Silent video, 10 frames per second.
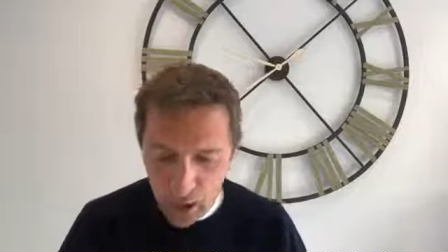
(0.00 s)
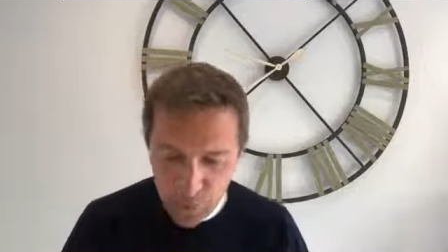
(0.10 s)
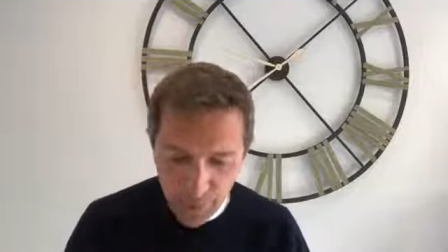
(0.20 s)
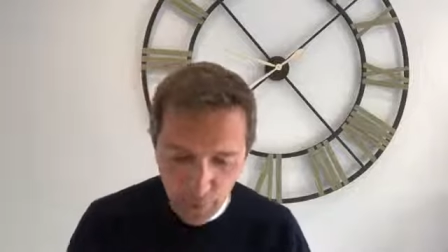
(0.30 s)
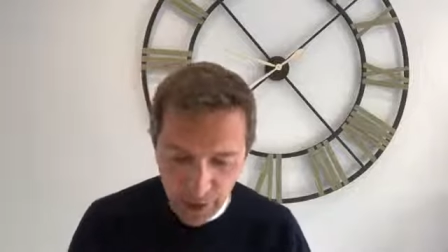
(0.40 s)

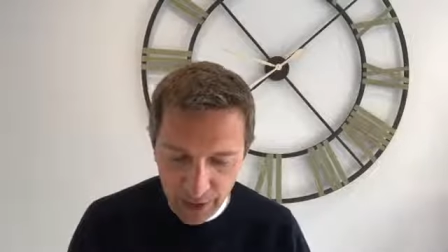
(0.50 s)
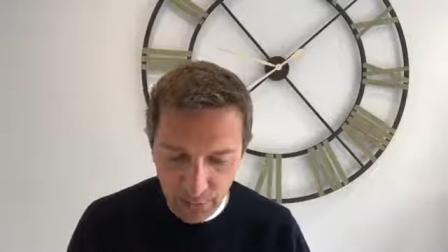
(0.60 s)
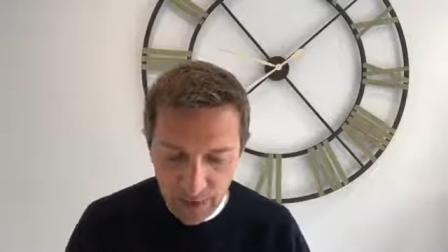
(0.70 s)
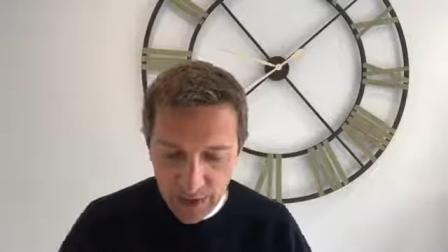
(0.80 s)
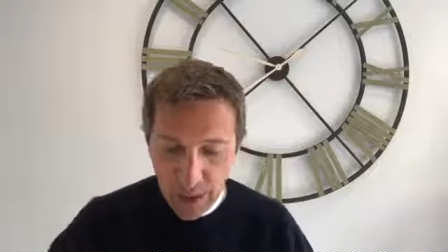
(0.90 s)
has been working
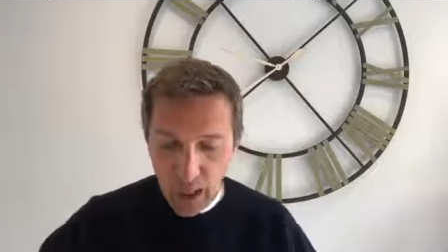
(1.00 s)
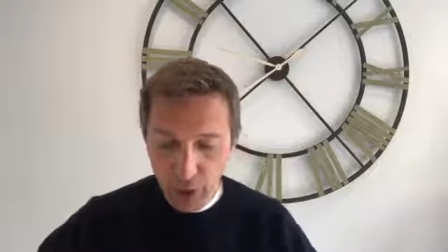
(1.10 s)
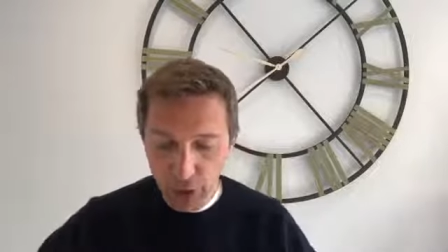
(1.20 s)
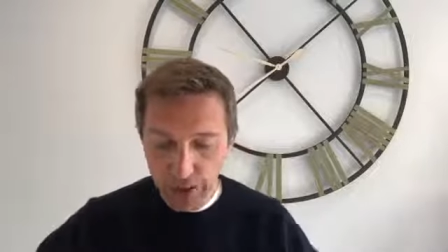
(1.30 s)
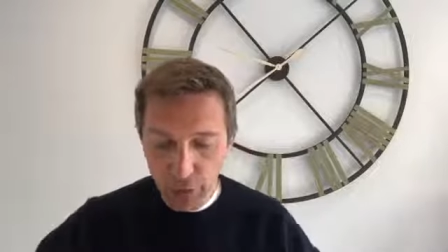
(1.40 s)
on this,
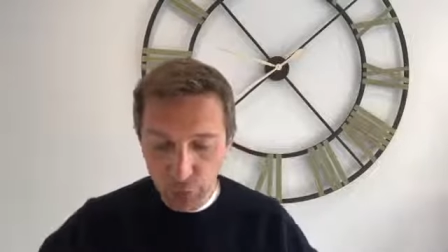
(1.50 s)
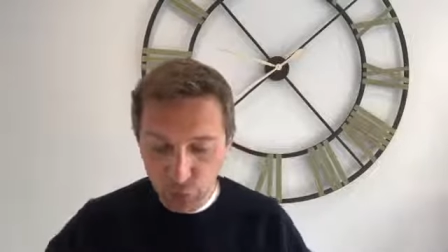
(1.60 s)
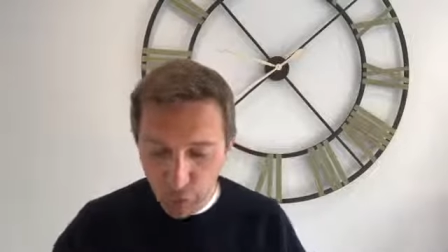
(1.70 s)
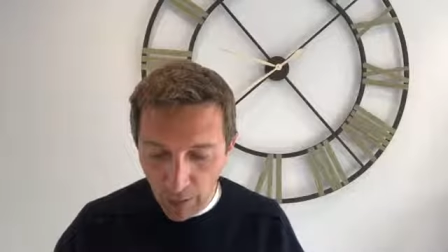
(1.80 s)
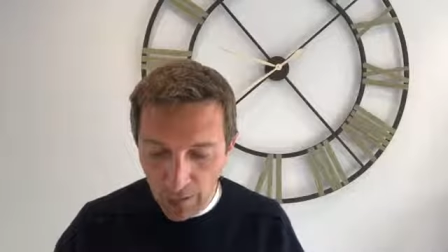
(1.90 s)
looking at the
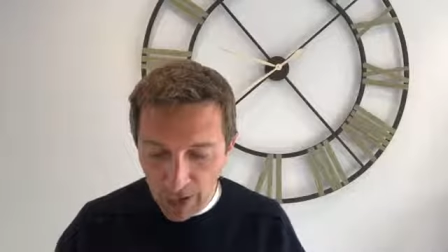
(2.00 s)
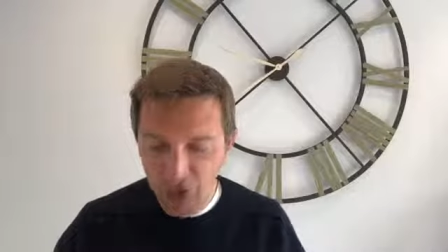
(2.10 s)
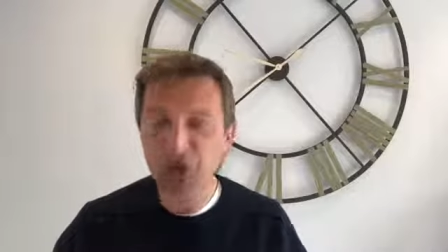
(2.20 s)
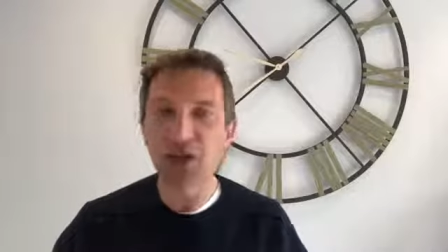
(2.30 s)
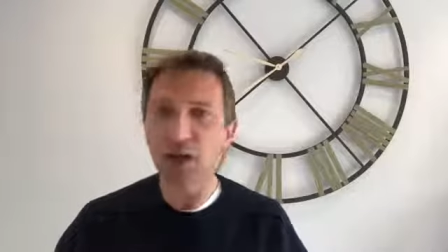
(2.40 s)

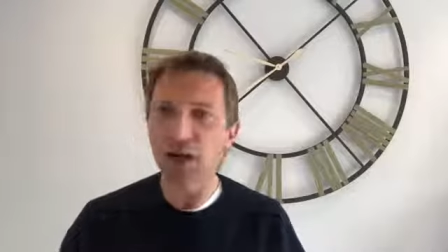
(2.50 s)
rubbish.